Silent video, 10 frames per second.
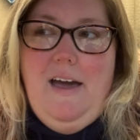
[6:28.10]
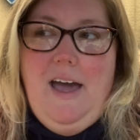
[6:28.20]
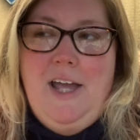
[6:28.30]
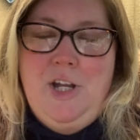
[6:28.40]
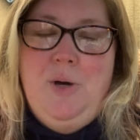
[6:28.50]

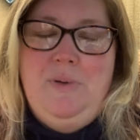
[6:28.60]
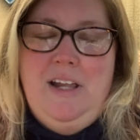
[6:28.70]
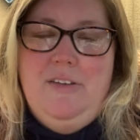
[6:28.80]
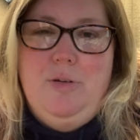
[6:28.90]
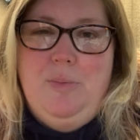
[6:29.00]
I know
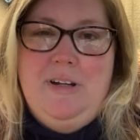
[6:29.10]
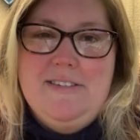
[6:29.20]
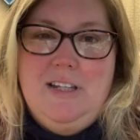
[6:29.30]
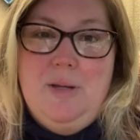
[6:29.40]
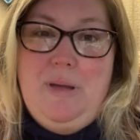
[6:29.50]
not everyone is
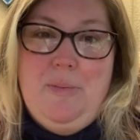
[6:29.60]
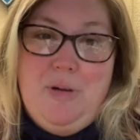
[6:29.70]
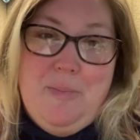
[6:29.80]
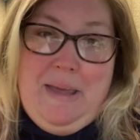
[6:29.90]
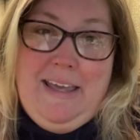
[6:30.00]
going to be able
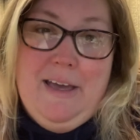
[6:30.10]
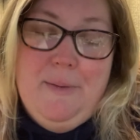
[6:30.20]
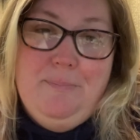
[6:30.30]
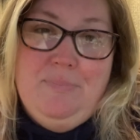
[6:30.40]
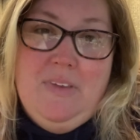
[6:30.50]
to make it.
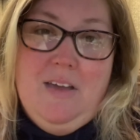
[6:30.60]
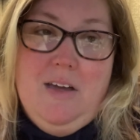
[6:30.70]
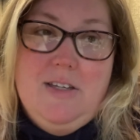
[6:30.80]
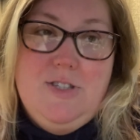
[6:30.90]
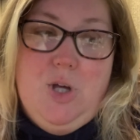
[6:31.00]

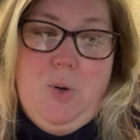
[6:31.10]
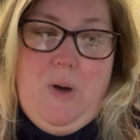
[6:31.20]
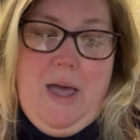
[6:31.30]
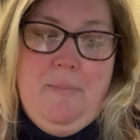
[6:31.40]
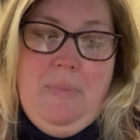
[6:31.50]
So
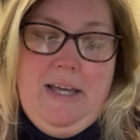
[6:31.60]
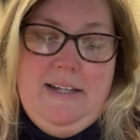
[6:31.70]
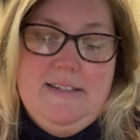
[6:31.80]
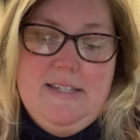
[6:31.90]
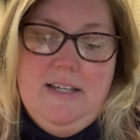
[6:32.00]
I
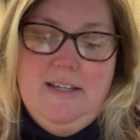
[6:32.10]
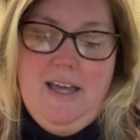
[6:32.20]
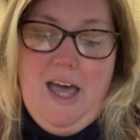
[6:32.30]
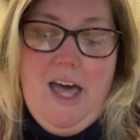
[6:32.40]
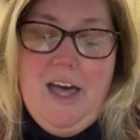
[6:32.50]
might
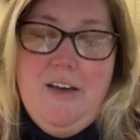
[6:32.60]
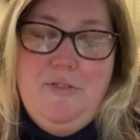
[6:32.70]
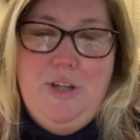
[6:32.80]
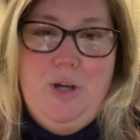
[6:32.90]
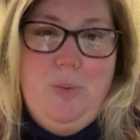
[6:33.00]
have
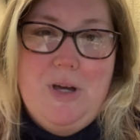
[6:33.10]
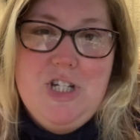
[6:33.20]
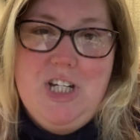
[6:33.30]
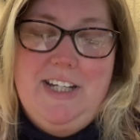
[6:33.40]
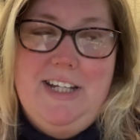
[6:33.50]
like a
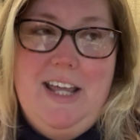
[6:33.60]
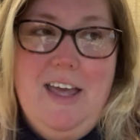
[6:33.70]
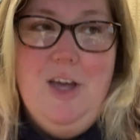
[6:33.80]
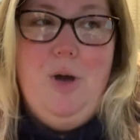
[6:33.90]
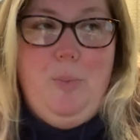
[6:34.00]
question
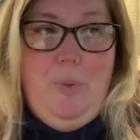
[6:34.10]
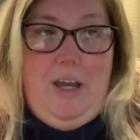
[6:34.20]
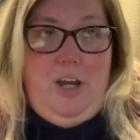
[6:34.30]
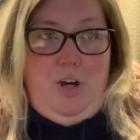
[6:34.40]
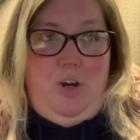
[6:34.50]

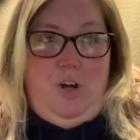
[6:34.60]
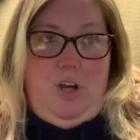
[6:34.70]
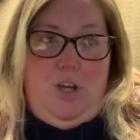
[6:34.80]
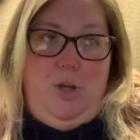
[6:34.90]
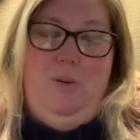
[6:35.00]
where
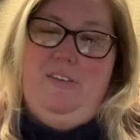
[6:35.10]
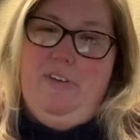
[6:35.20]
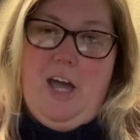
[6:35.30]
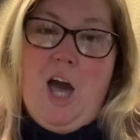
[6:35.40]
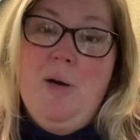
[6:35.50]
you leave a
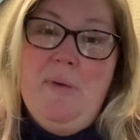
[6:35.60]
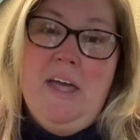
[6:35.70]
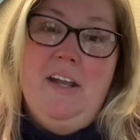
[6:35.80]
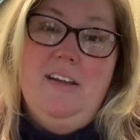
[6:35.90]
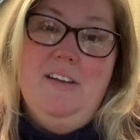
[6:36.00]

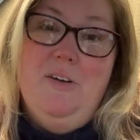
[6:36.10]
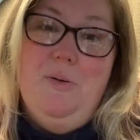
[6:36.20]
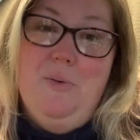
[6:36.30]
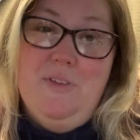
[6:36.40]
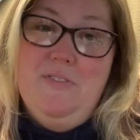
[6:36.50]
comment
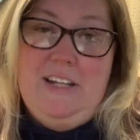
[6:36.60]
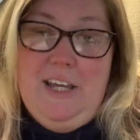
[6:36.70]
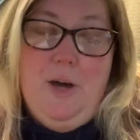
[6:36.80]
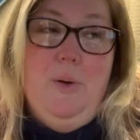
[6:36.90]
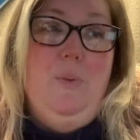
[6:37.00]
on the
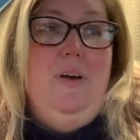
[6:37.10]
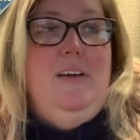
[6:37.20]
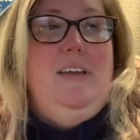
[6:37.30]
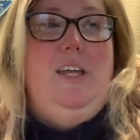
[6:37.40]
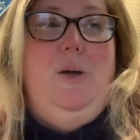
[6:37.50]
video,
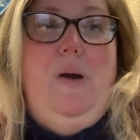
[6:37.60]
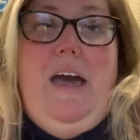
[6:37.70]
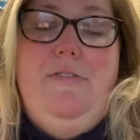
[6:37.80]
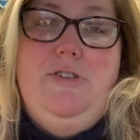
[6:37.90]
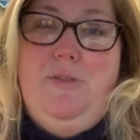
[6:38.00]
you know,
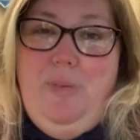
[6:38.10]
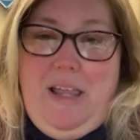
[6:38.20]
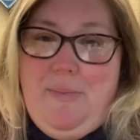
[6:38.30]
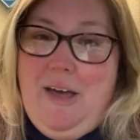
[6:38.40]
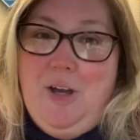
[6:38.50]
after the
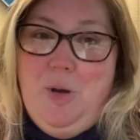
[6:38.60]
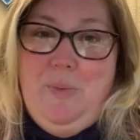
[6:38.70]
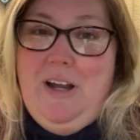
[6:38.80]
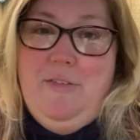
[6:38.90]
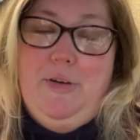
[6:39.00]
playback or
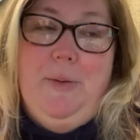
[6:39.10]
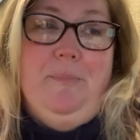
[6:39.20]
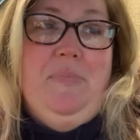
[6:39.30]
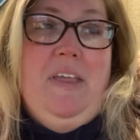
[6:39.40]
whatever,